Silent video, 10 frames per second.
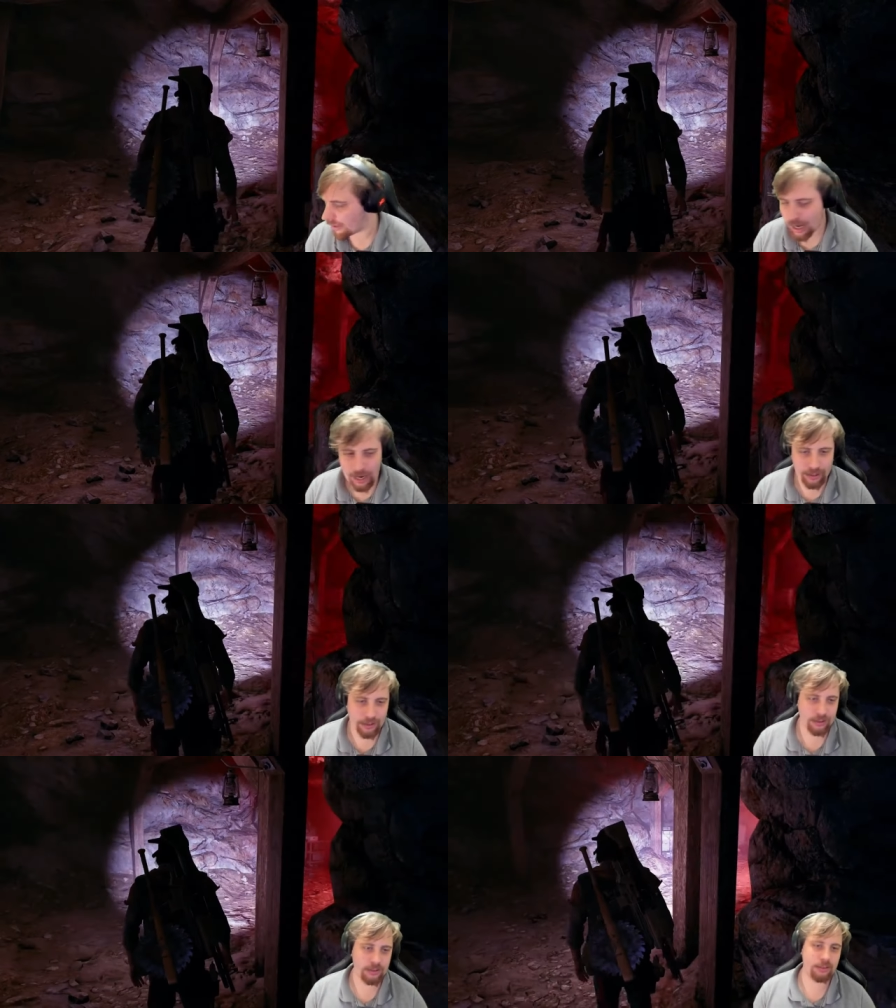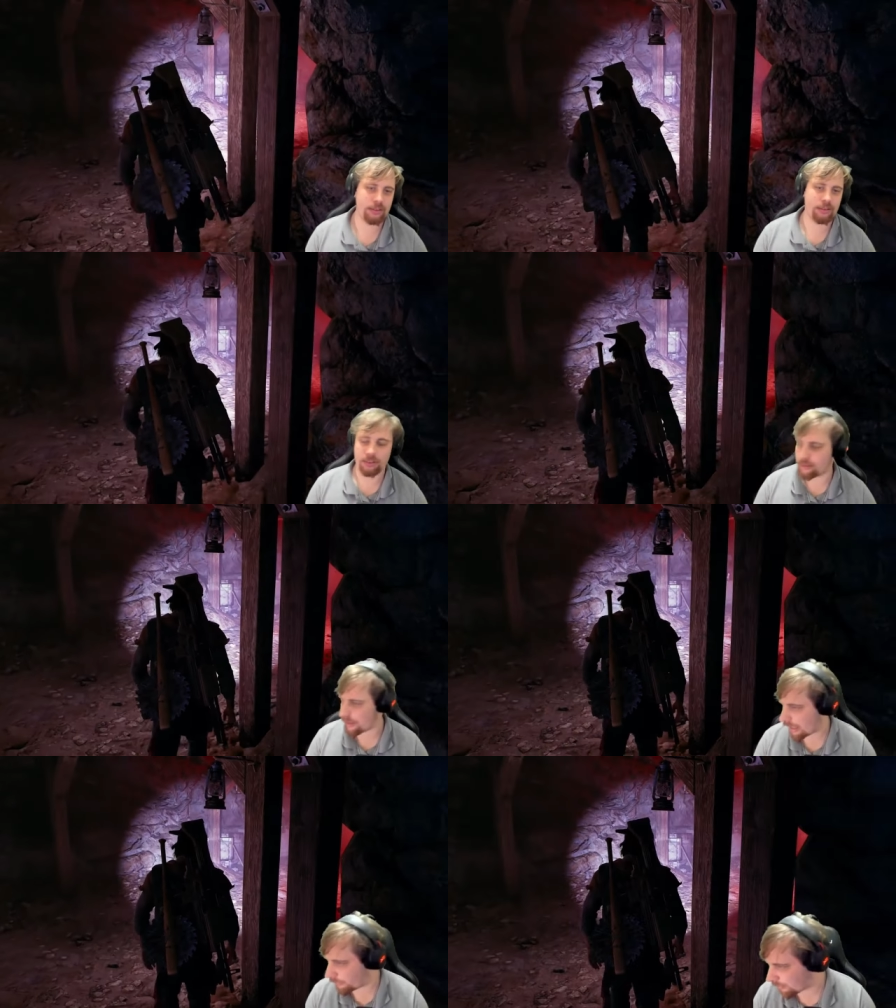All right.
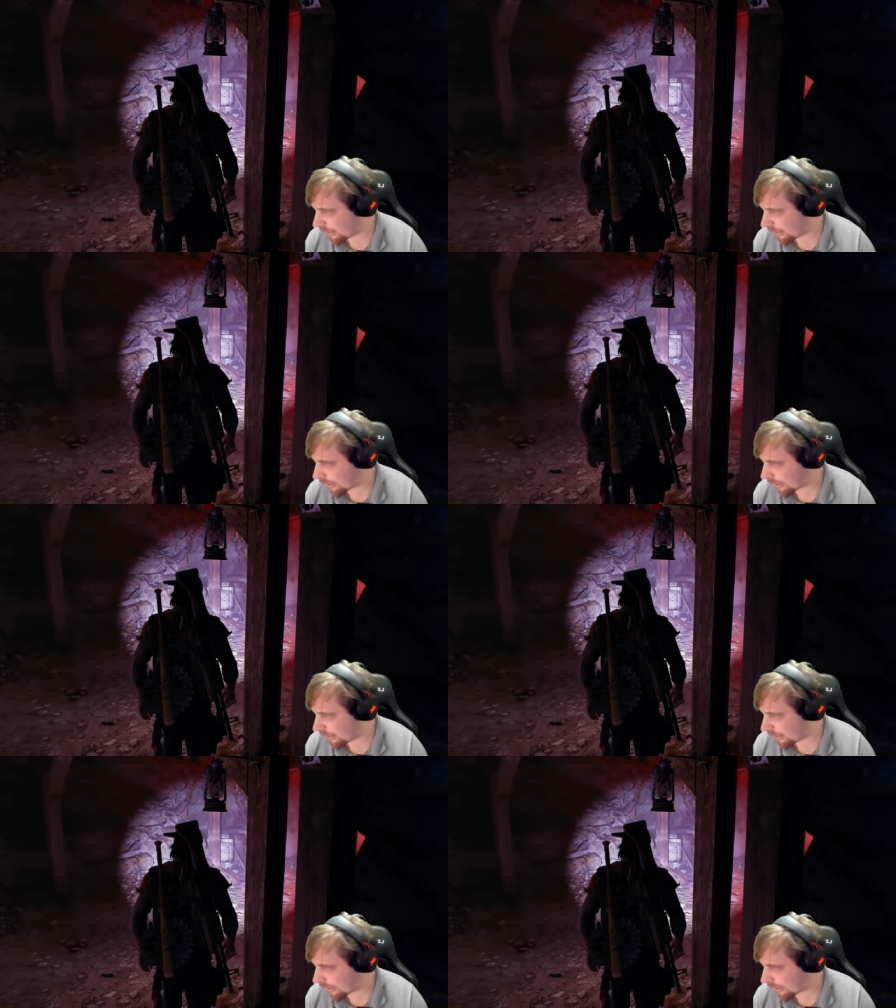All right,